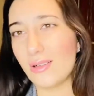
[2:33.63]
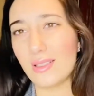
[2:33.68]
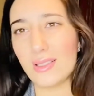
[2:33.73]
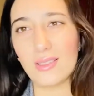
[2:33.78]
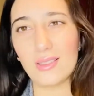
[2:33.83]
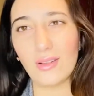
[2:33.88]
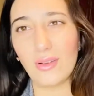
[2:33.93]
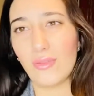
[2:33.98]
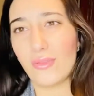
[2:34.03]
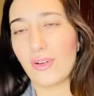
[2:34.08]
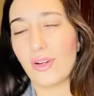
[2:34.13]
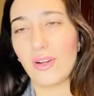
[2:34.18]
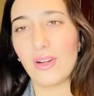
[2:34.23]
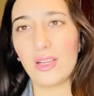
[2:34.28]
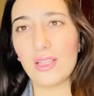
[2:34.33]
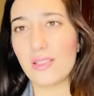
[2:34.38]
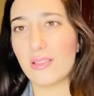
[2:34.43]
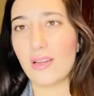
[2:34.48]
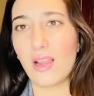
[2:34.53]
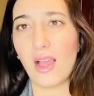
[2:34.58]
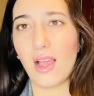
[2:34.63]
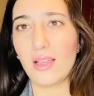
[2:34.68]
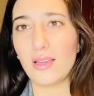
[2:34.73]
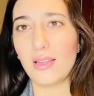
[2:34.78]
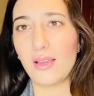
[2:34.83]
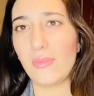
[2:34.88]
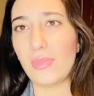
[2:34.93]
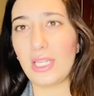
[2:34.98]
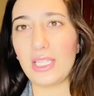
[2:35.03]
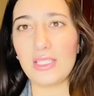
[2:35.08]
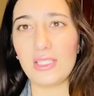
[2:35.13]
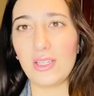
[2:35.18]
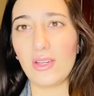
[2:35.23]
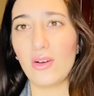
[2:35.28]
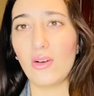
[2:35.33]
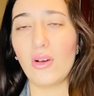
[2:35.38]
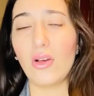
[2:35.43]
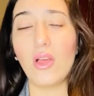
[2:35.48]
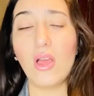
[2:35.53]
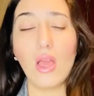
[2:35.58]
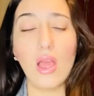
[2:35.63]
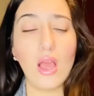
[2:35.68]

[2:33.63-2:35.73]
and silver is not a big deal.